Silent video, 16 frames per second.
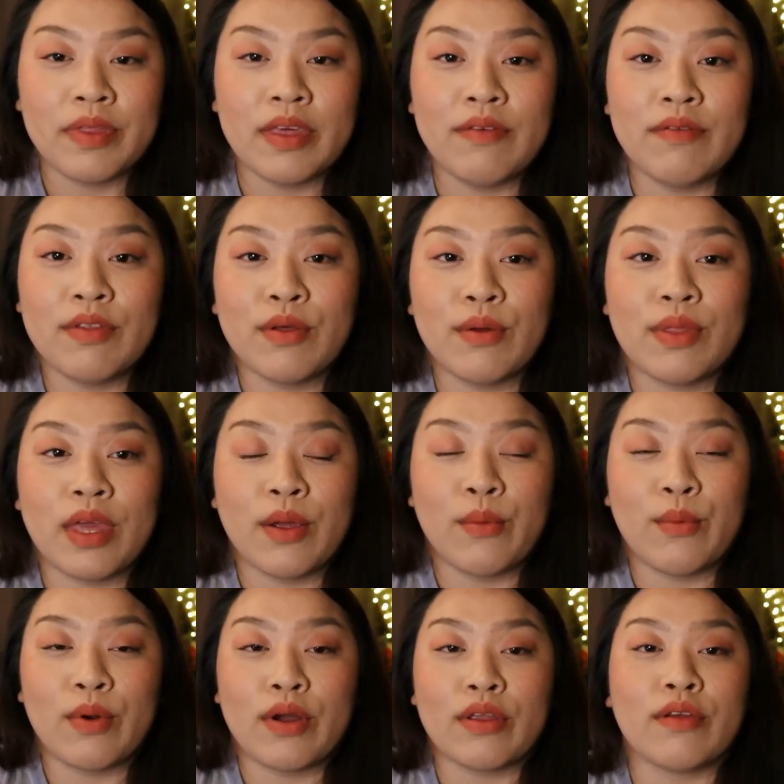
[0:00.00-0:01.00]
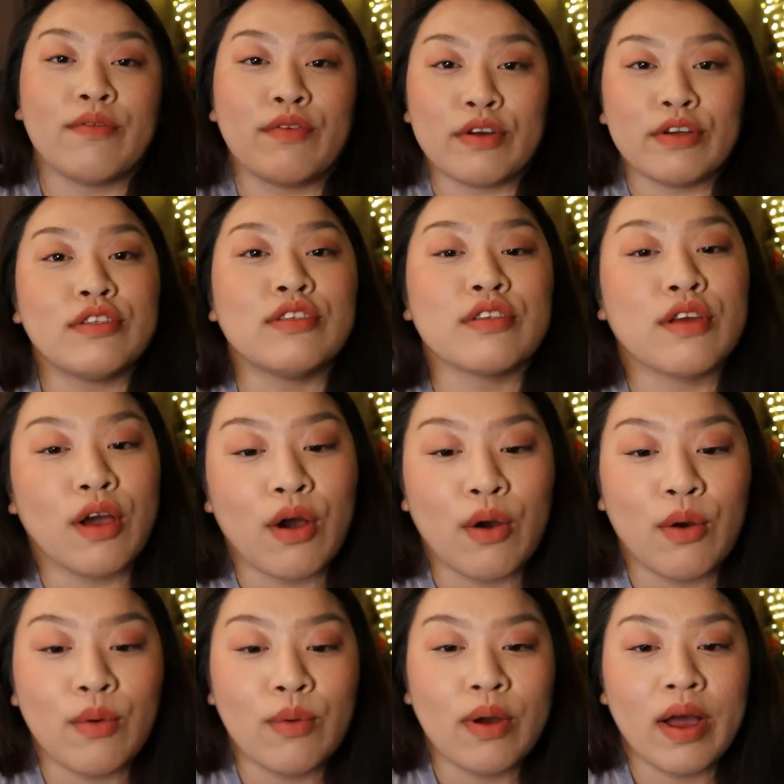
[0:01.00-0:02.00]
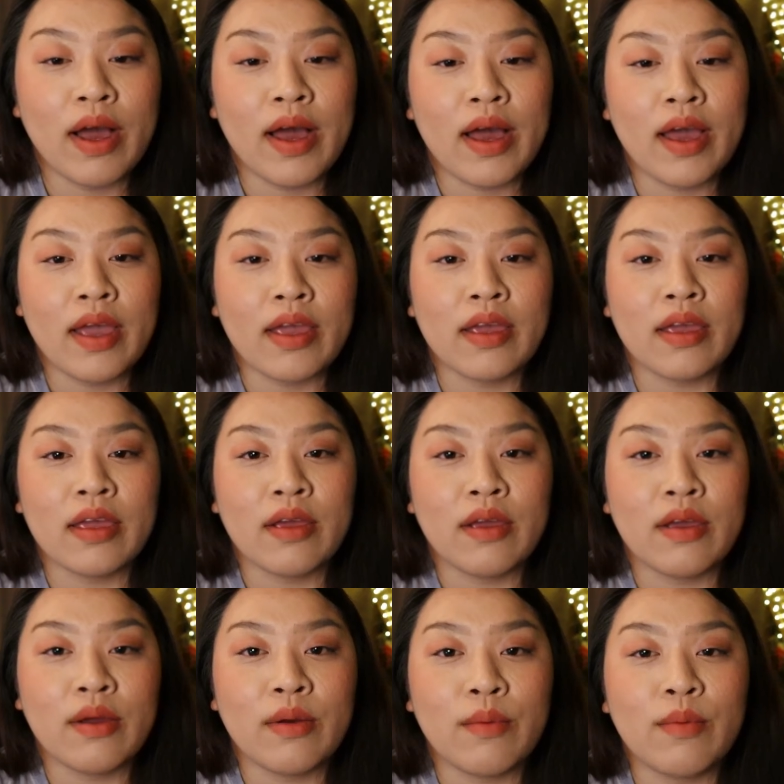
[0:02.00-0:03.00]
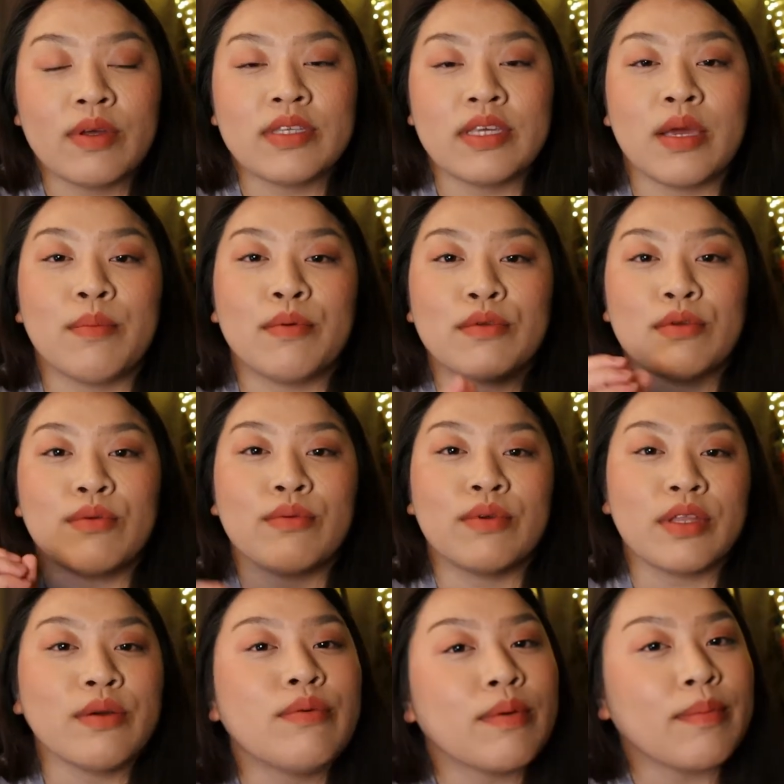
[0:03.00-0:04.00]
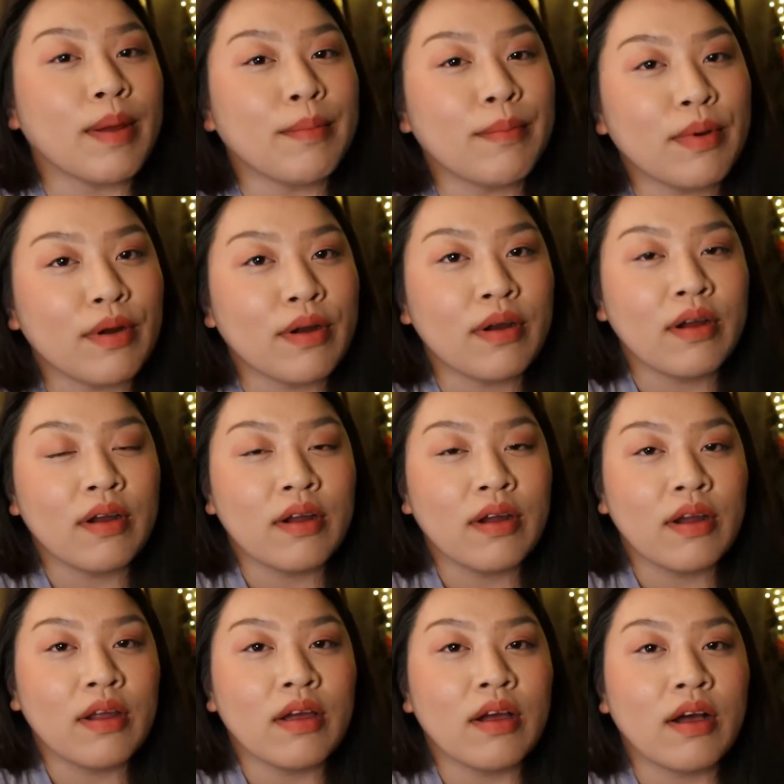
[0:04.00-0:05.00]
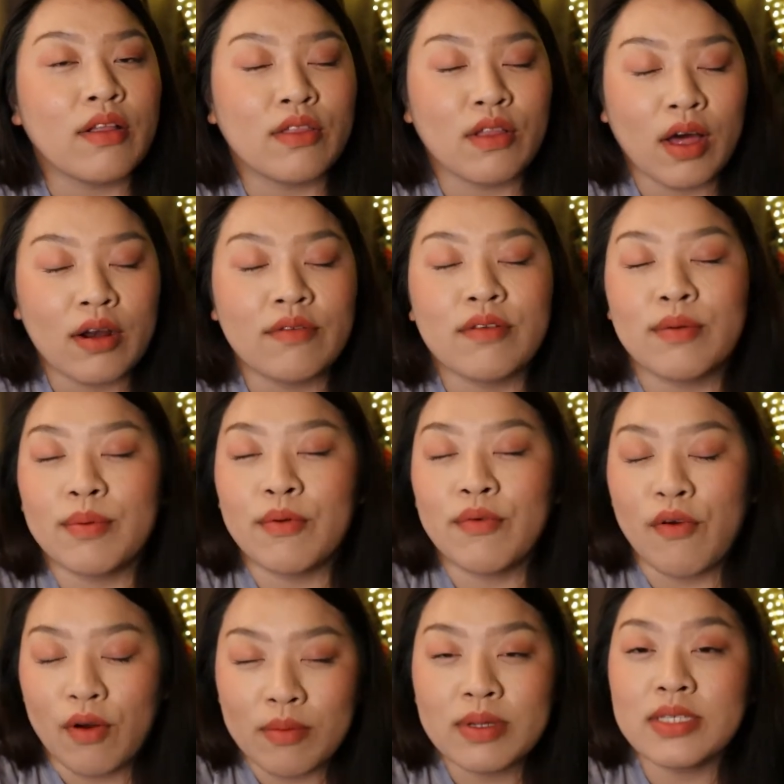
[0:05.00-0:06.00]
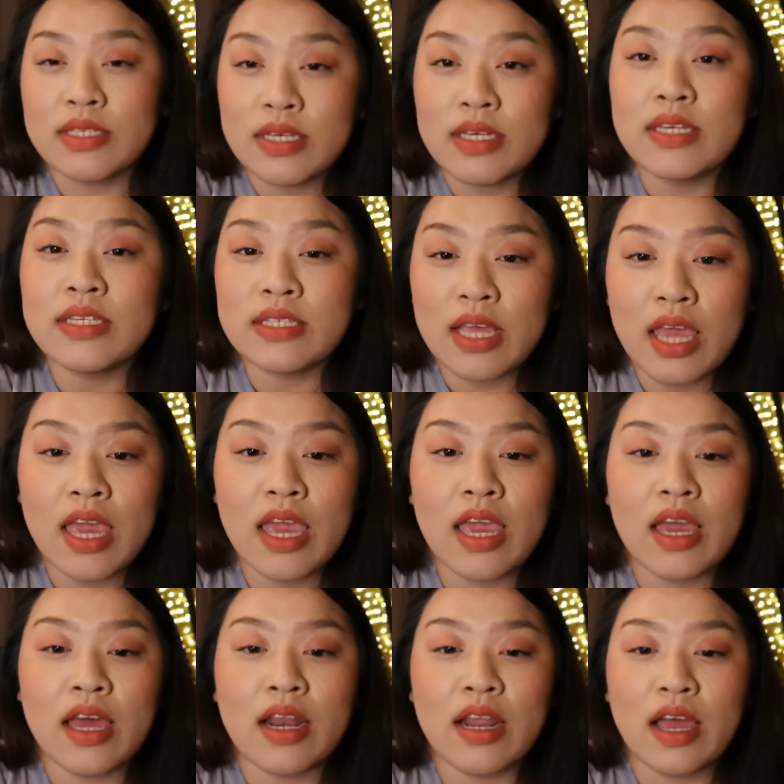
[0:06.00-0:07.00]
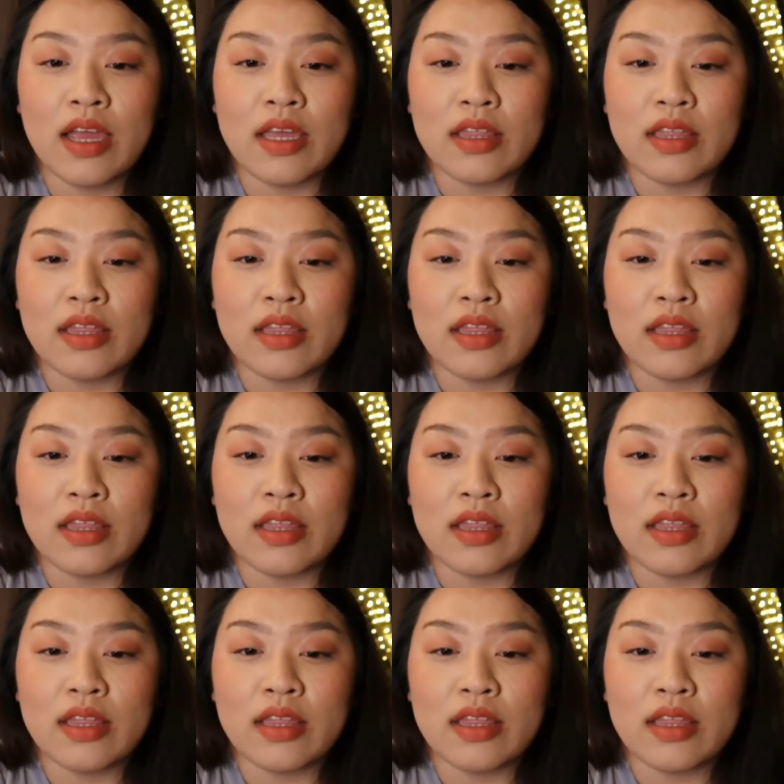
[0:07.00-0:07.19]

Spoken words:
even though they were the 1st to go, I was able to really remember a lot of their performances. And I